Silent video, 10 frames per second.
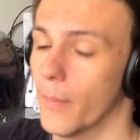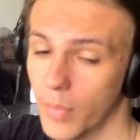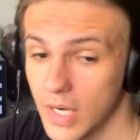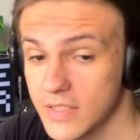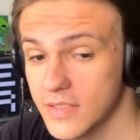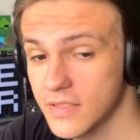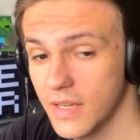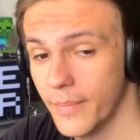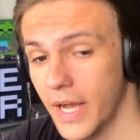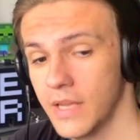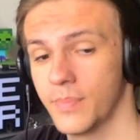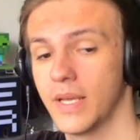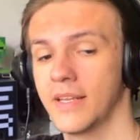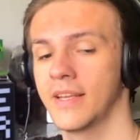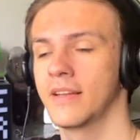But in my
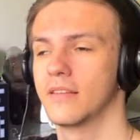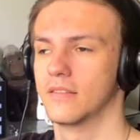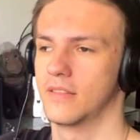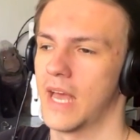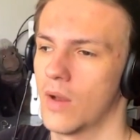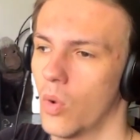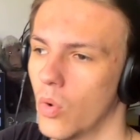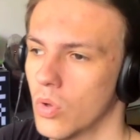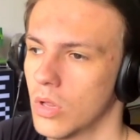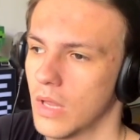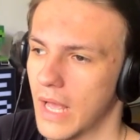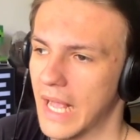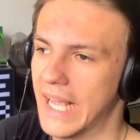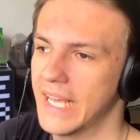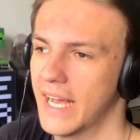opinion, that whole
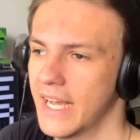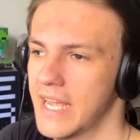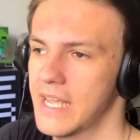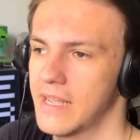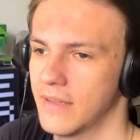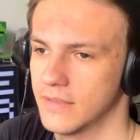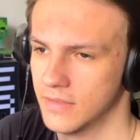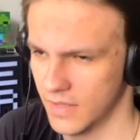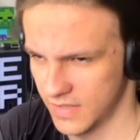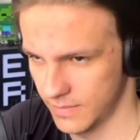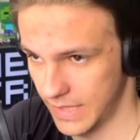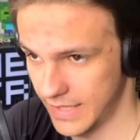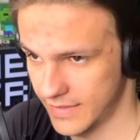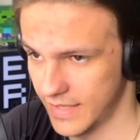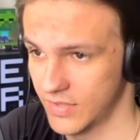AI doesn't
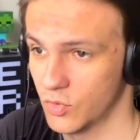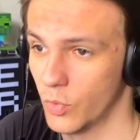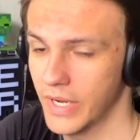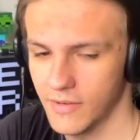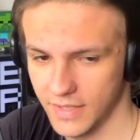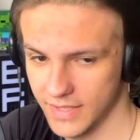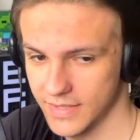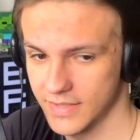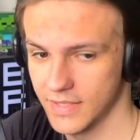make sense weirdness